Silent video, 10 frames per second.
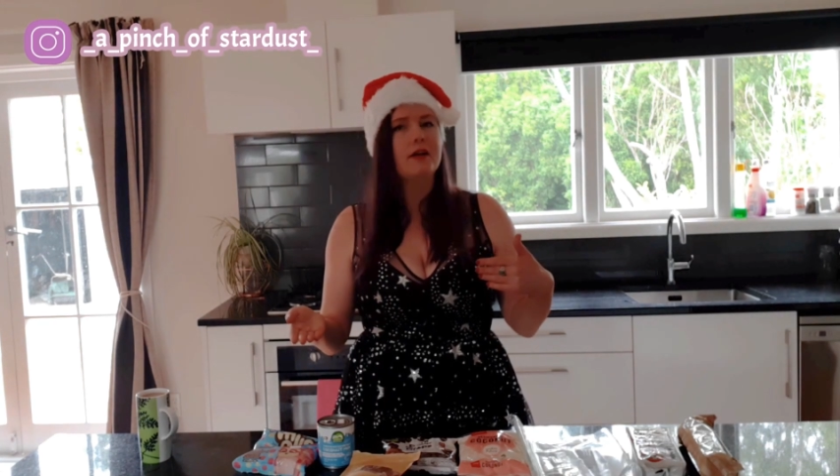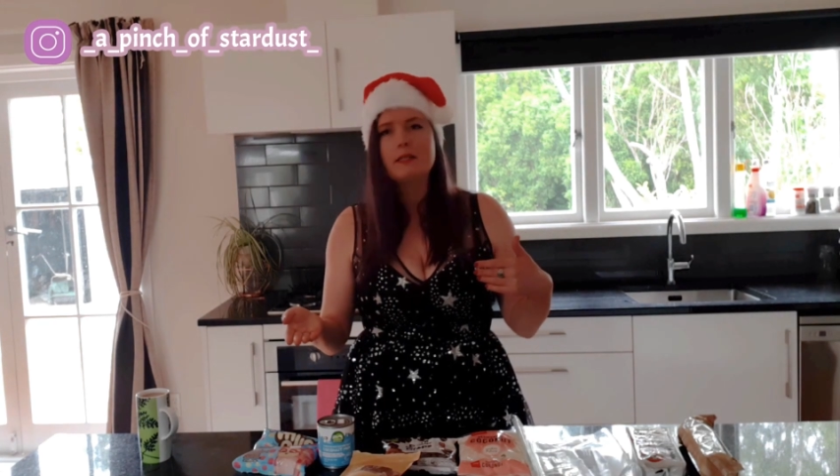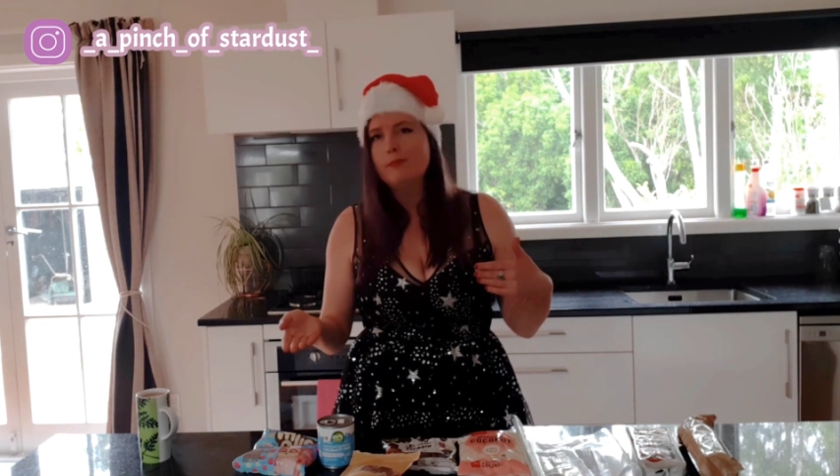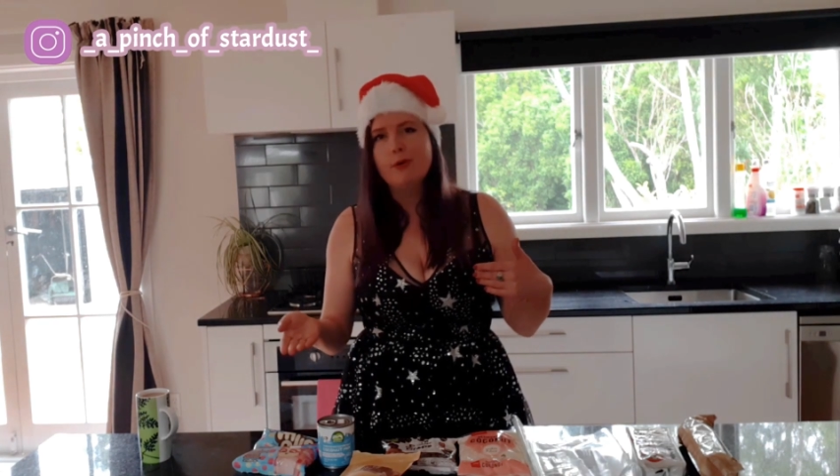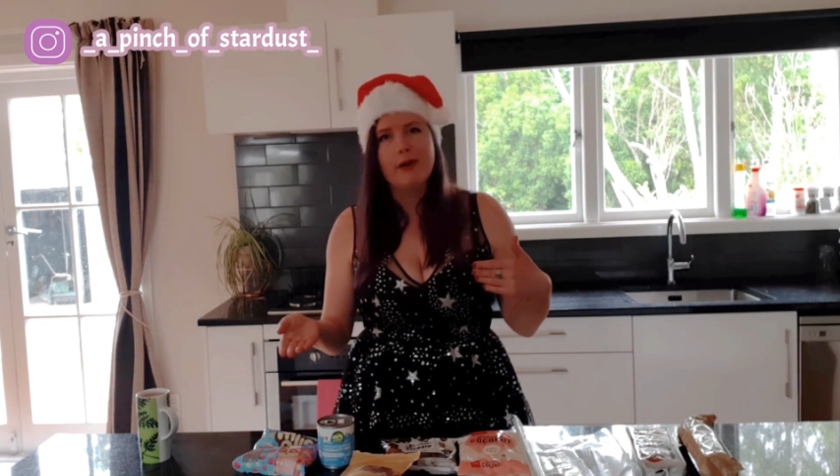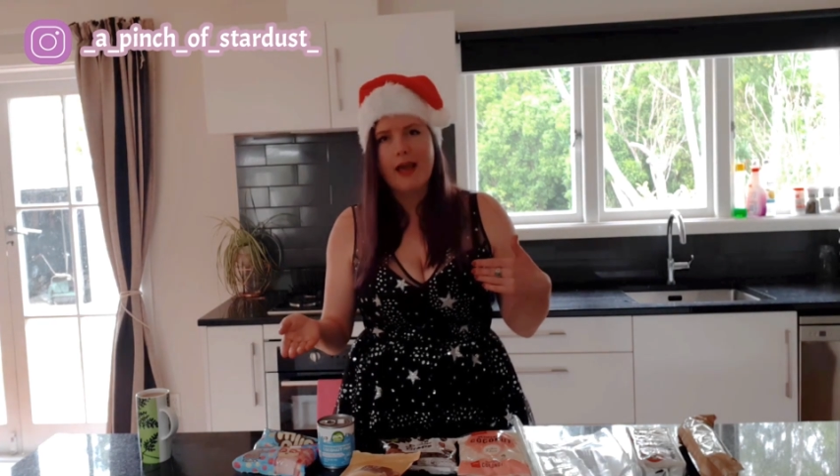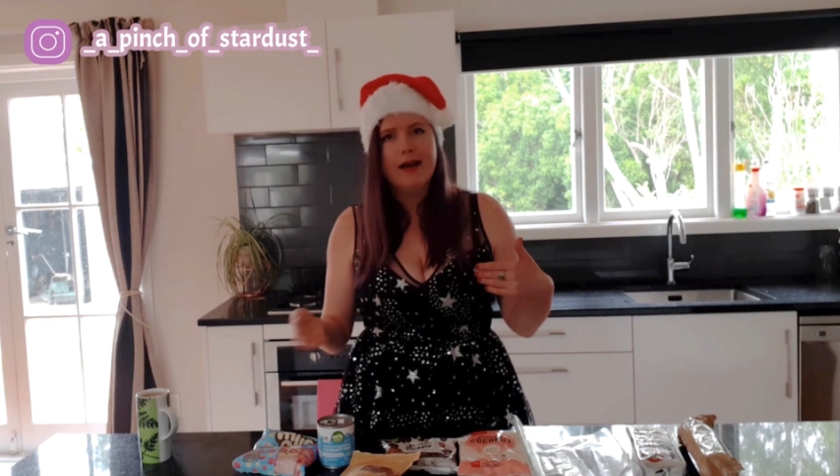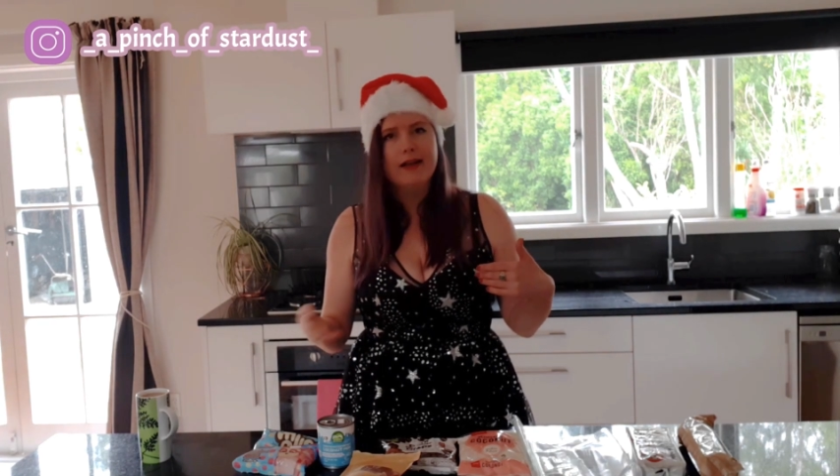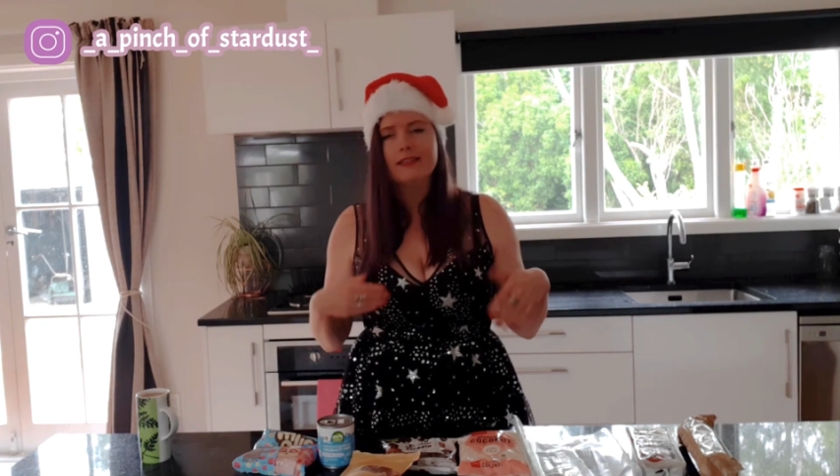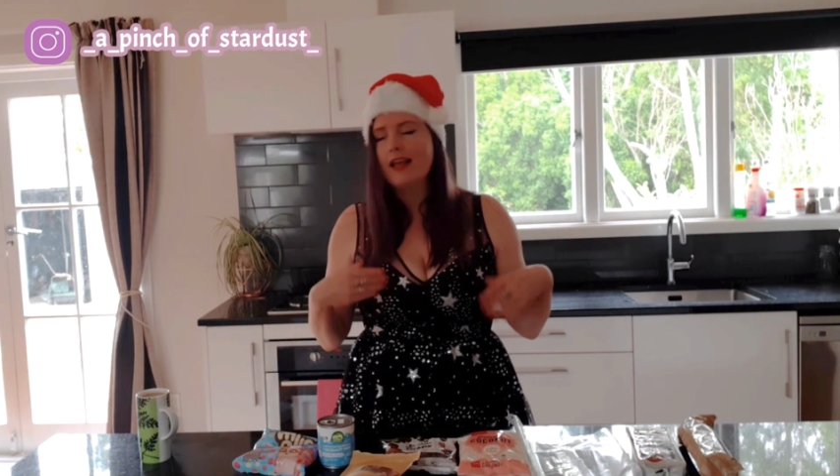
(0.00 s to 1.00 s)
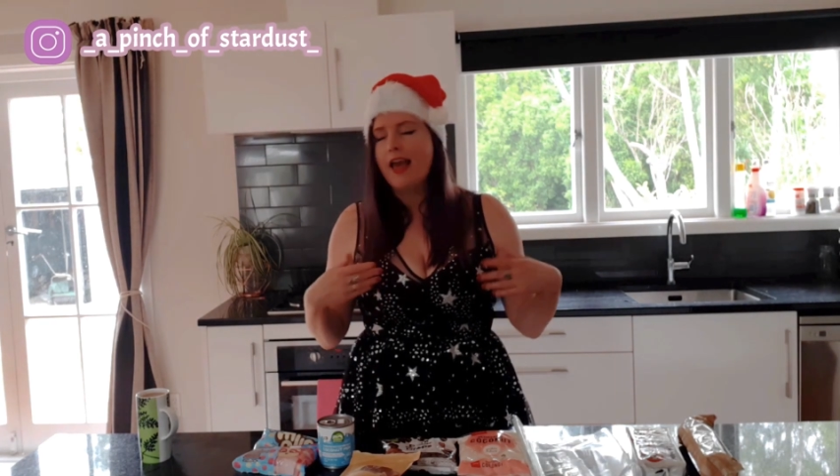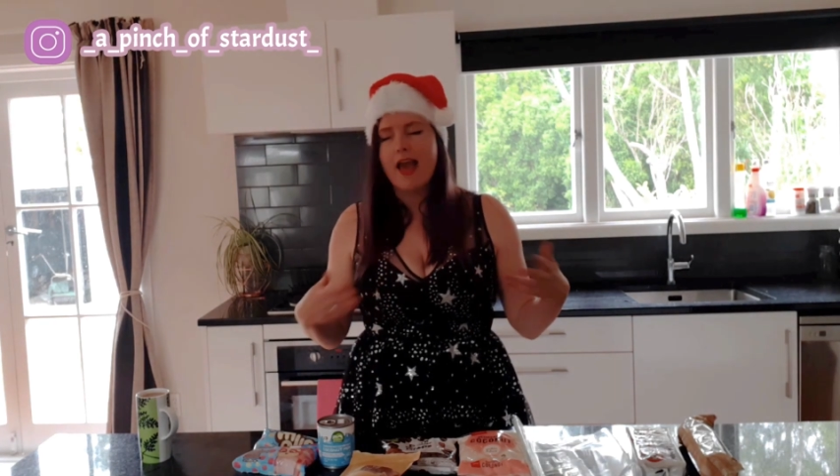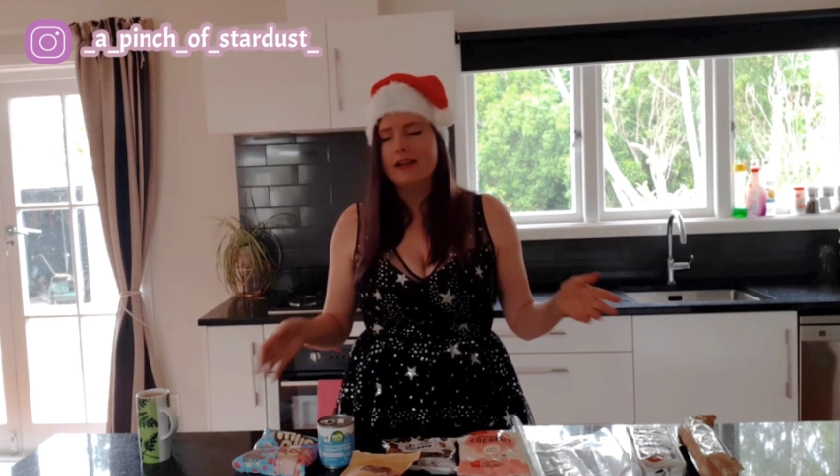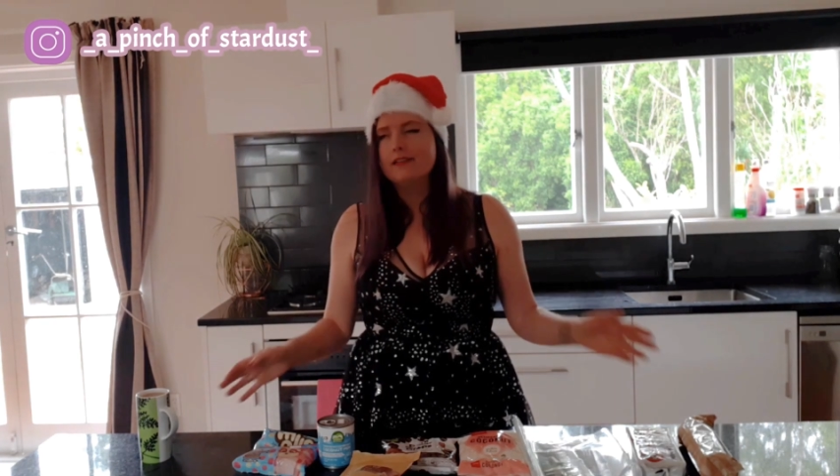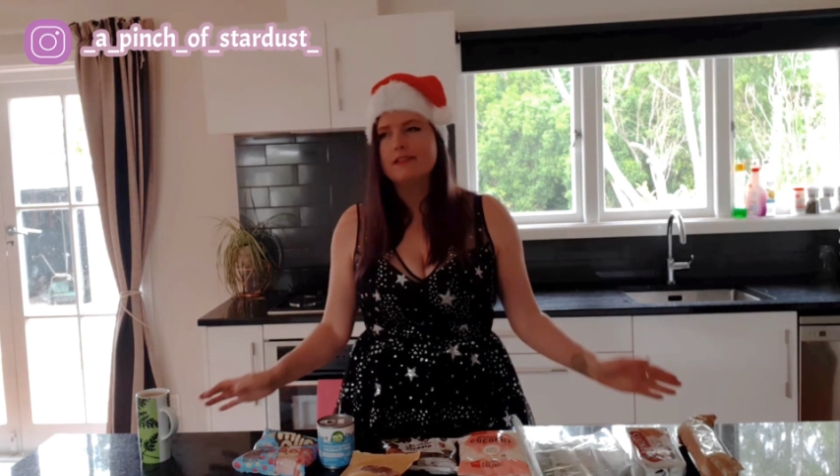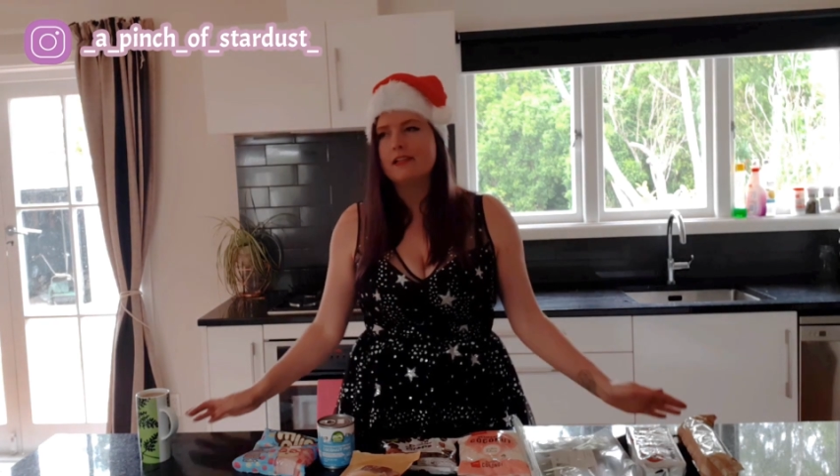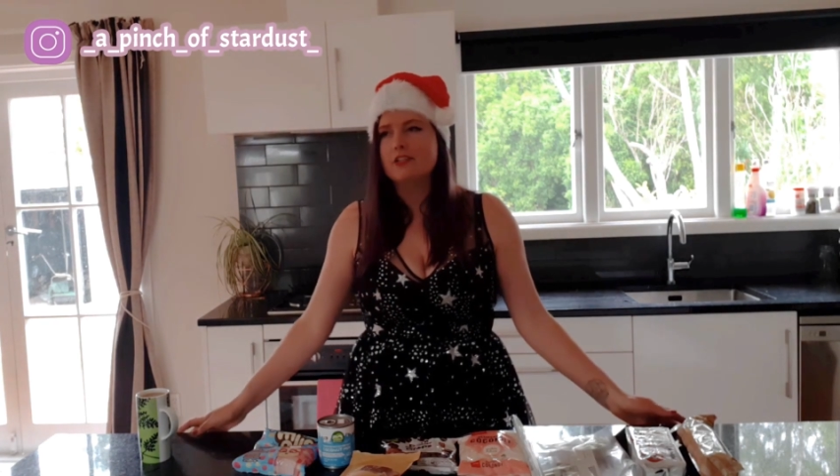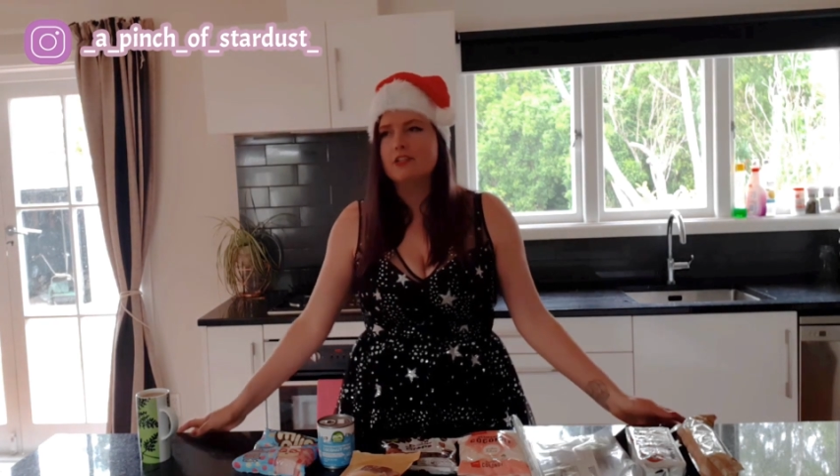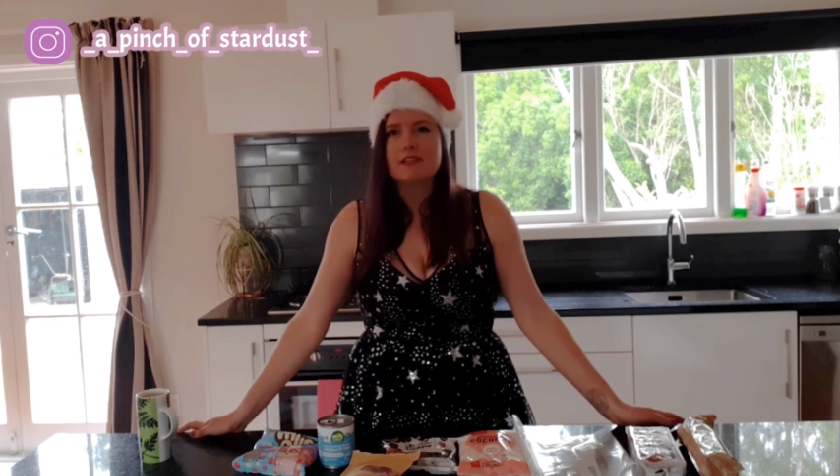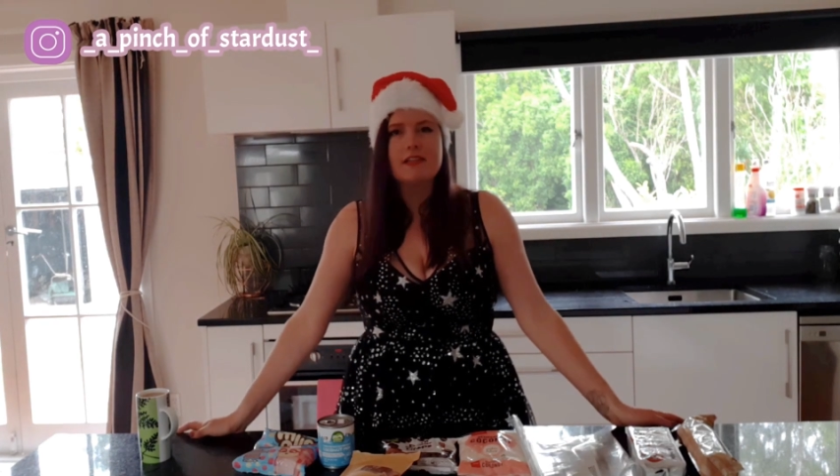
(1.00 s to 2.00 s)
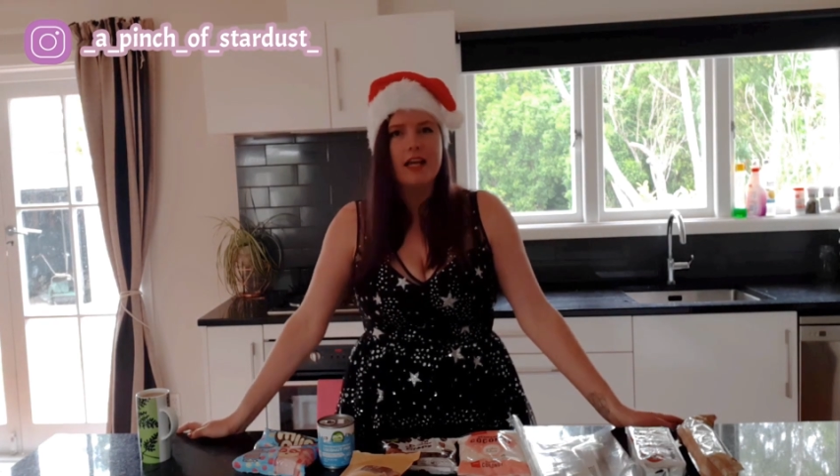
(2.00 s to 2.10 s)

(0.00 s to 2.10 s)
to put out and it's delicious.